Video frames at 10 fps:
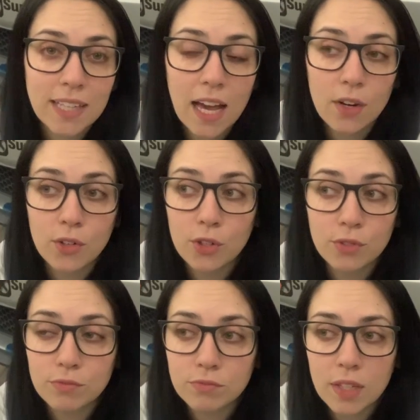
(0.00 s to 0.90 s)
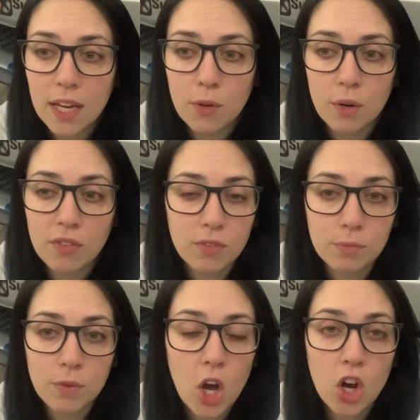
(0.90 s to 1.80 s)
I don't know, anywhere
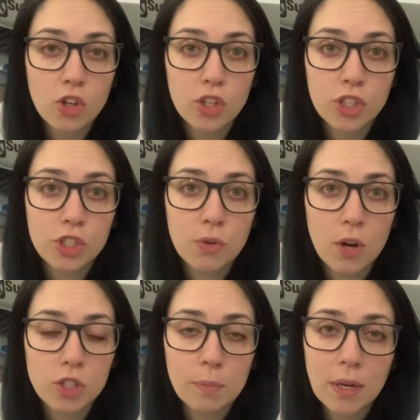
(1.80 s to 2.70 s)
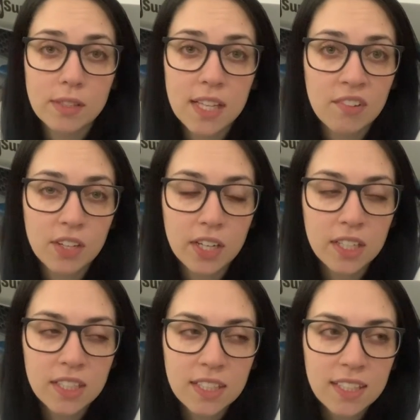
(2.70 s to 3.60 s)
from 100 to 200 pounds heavier,
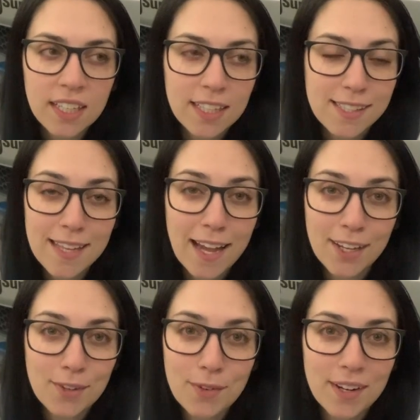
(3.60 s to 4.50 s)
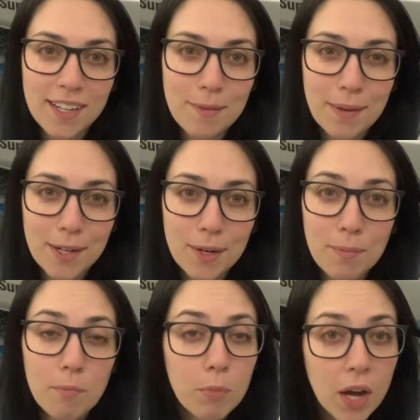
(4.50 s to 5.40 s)
it's not going to run any better.
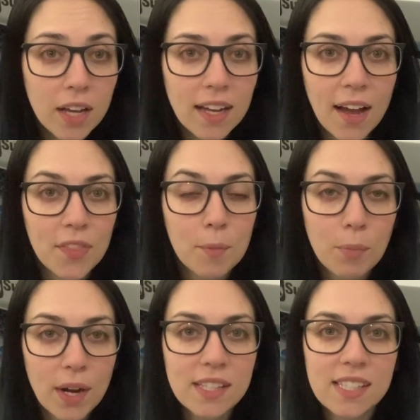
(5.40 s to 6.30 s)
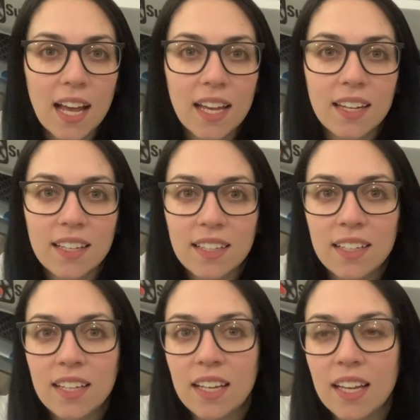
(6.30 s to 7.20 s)
But on the bright side
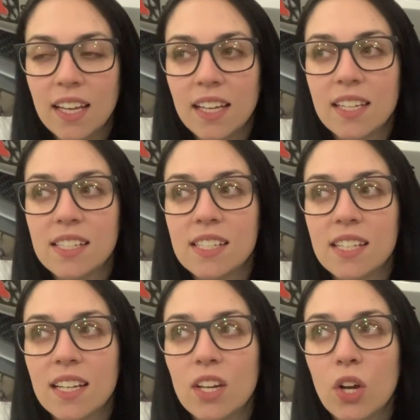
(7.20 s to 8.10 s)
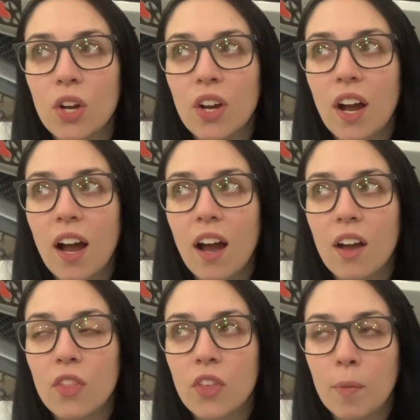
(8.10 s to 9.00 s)
is
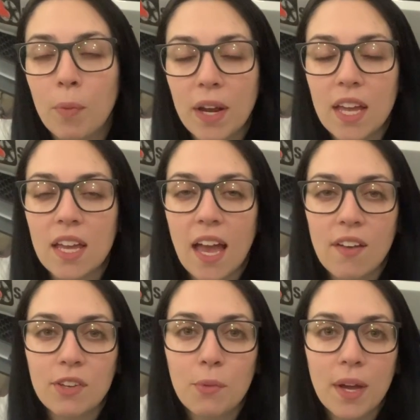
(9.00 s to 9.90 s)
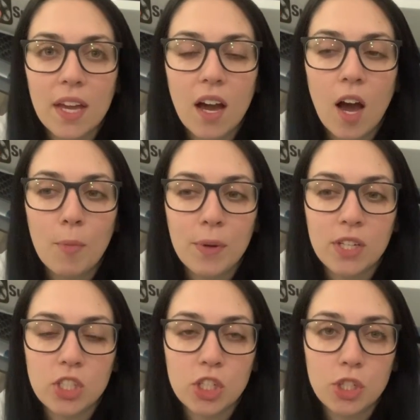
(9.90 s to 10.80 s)
they're breaking heavyweight up
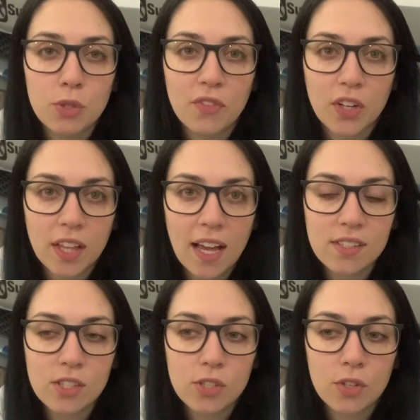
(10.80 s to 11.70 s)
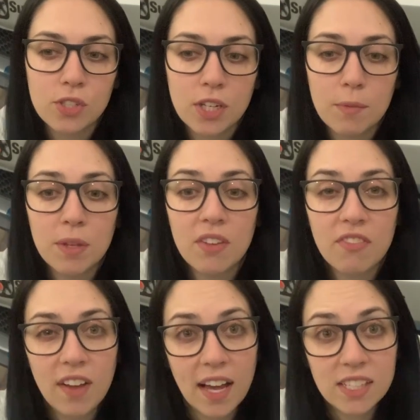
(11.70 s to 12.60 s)
into 2 different classes. So there's going to be the
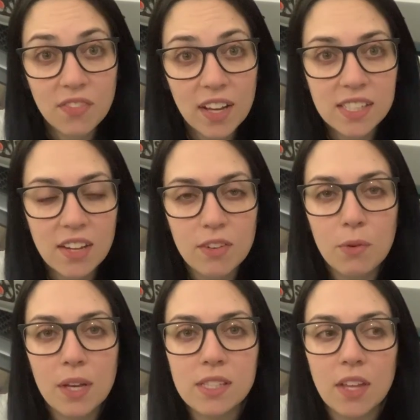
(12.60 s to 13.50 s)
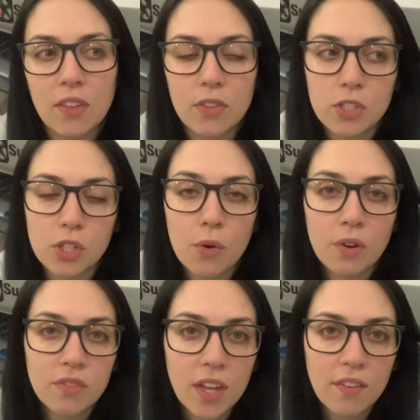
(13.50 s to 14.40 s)
fast heavyweights and then the
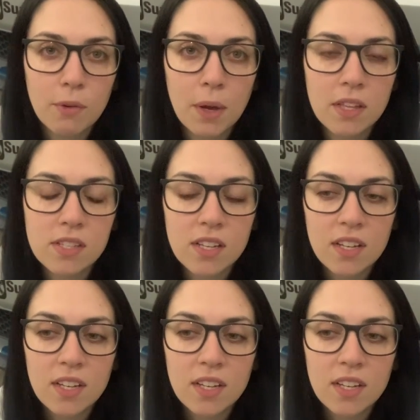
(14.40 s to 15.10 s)
slower of the heavyweights.